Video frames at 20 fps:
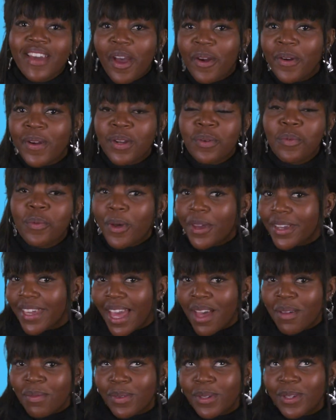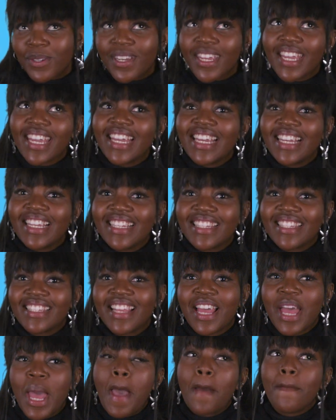current workout mood is
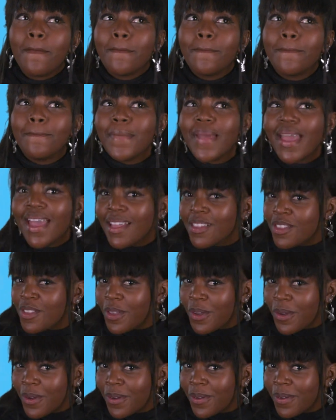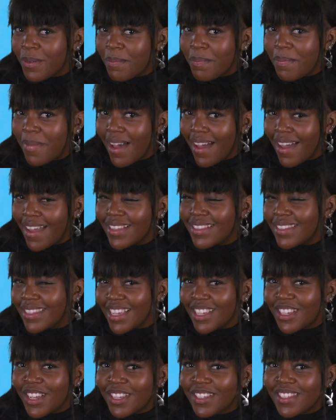Enzo by
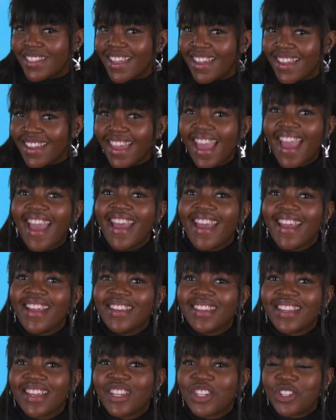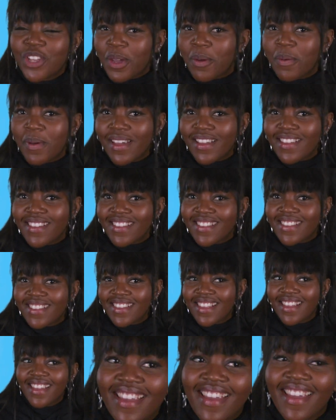DJ Snake and Sheck
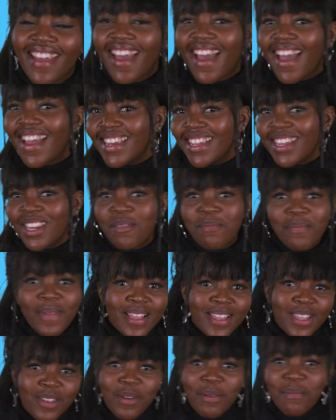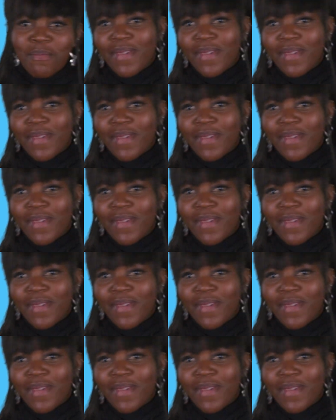Wes. I need a benzo, a